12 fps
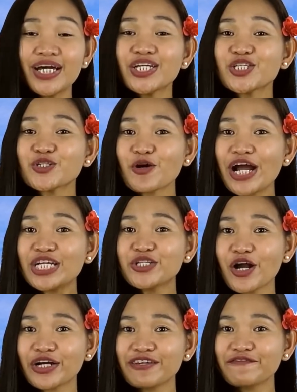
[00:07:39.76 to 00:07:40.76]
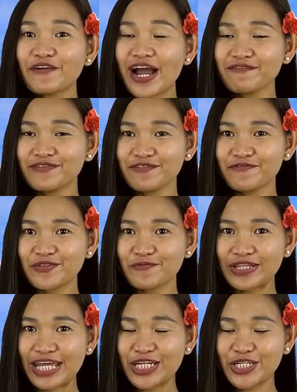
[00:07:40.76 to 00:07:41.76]
try juggling 5 different
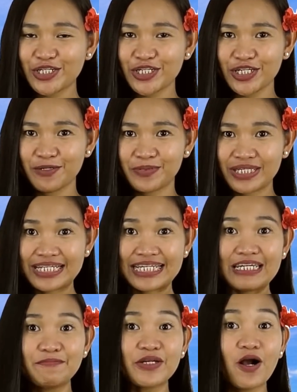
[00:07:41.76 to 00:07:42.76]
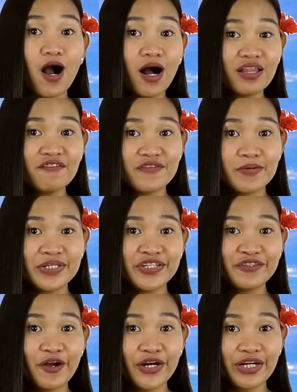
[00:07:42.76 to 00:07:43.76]
relationships and keeping all of them in the
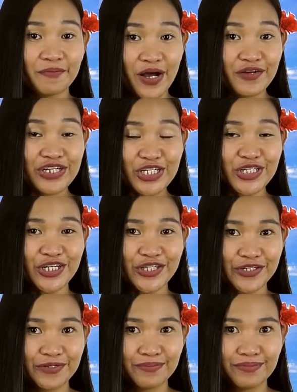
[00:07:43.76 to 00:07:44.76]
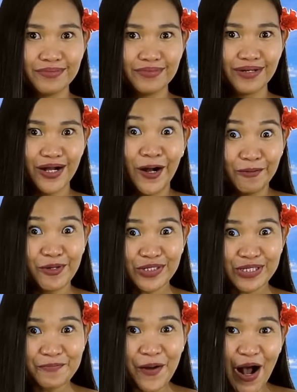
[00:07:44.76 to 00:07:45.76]
dark about each other. Almost
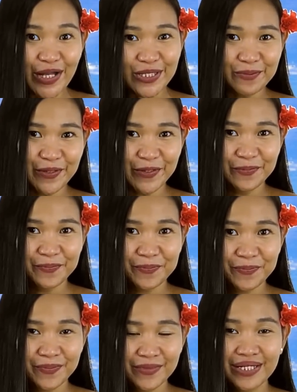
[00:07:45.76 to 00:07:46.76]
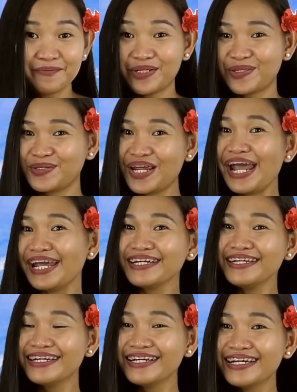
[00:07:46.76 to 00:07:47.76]
impossible. But
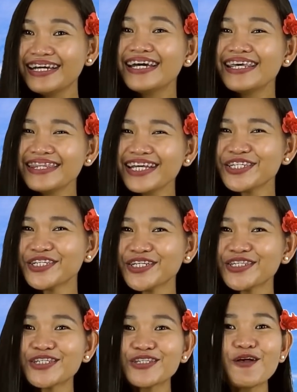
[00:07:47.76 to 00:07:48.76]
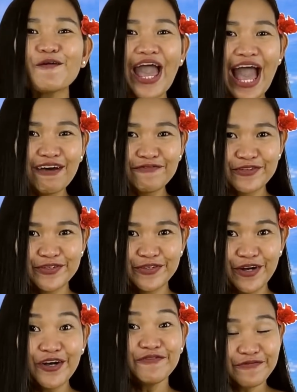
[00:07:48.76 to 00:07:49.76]
today, that's just a slow afternoon
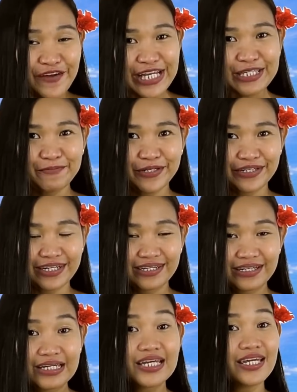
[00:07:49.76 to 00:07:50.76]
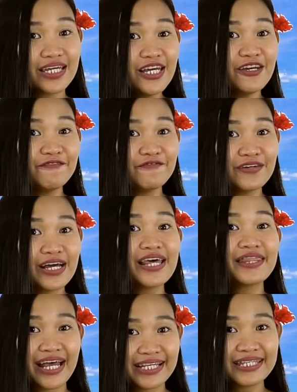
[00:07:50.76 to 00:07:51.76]
on Facebook, if
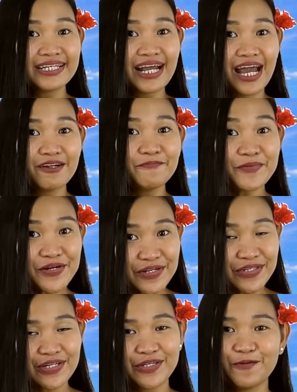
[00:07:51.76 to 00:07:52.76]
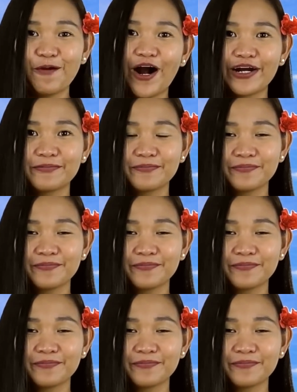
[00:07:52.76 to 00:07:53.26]
that's the kind of person you are.